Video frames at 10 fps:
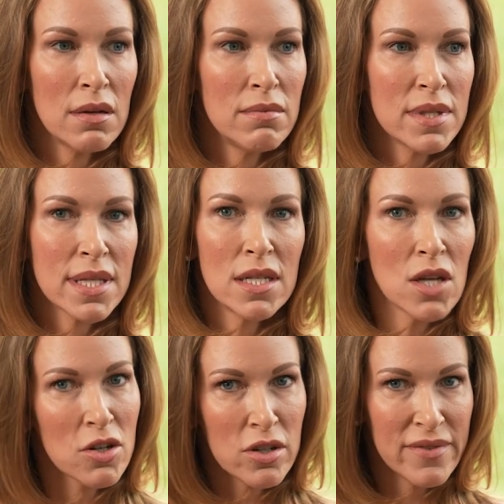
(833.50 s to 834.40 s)
skin
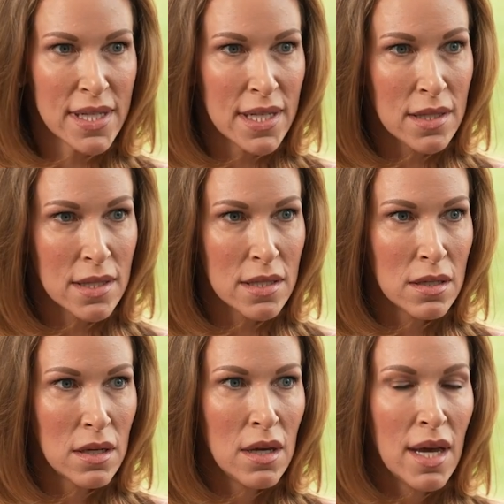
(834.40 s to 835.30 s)
doctor visits,
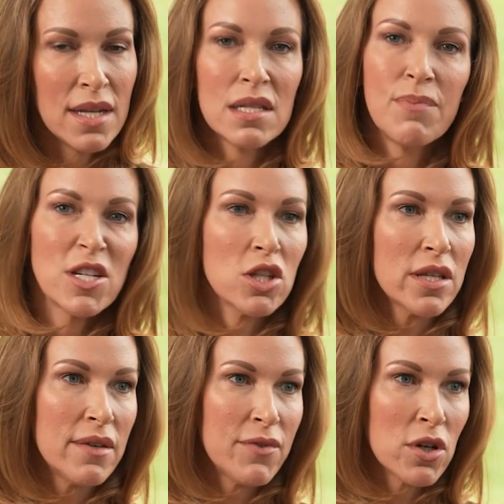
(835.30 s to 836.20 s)
and
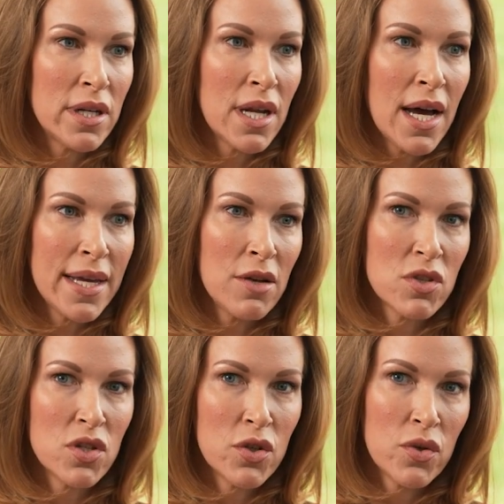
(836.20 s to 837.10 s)
especially if you're in high
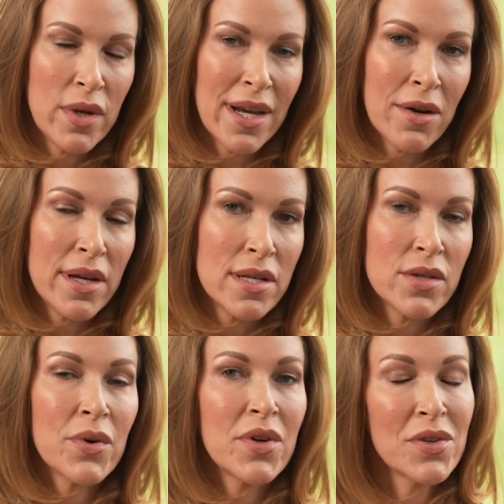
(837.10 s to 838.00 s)
altitude areas
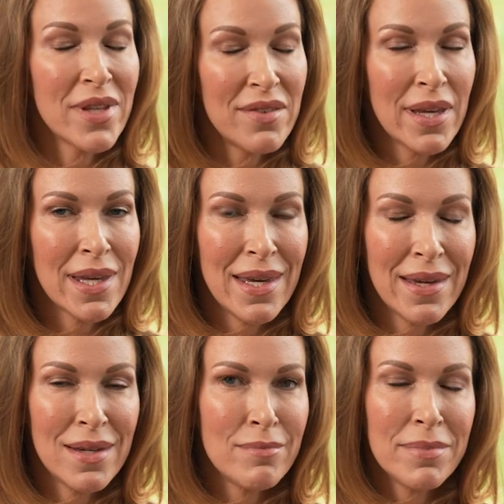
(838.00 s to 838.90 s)
or you're living
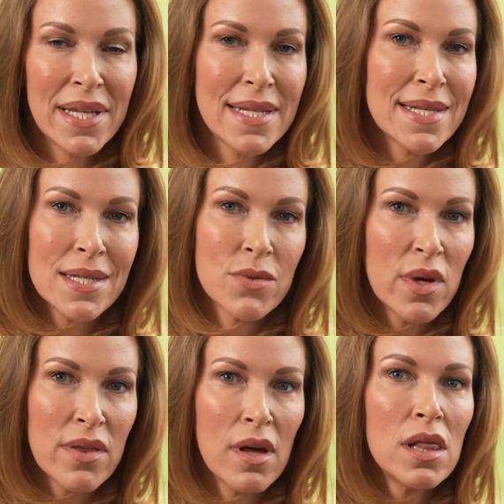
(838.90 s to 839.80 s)
in places
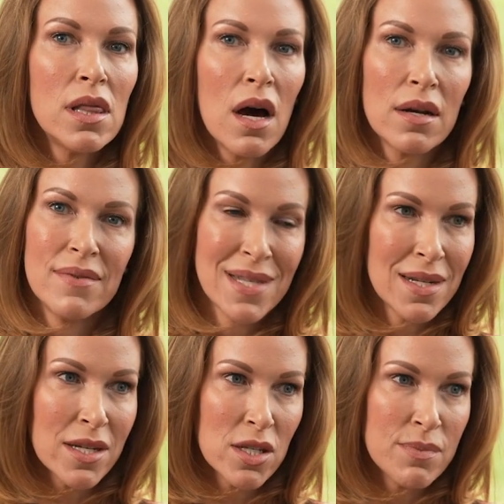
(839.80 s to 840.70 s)
with a lot of sun
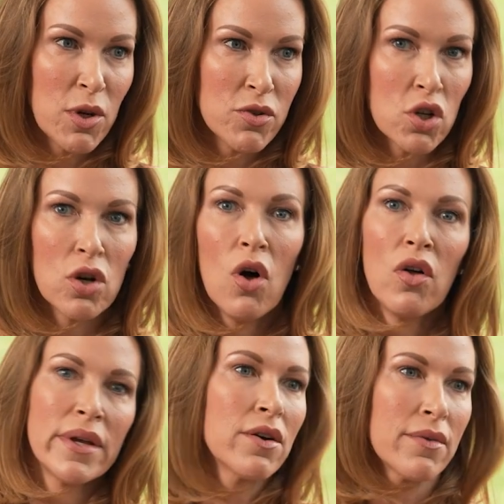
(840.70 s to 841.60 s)
exposure
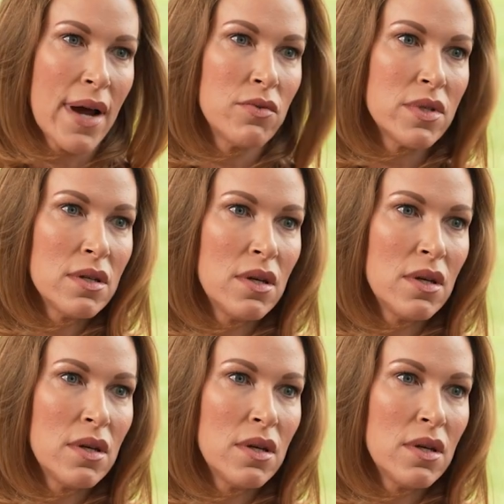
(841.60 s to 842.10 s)
all year round.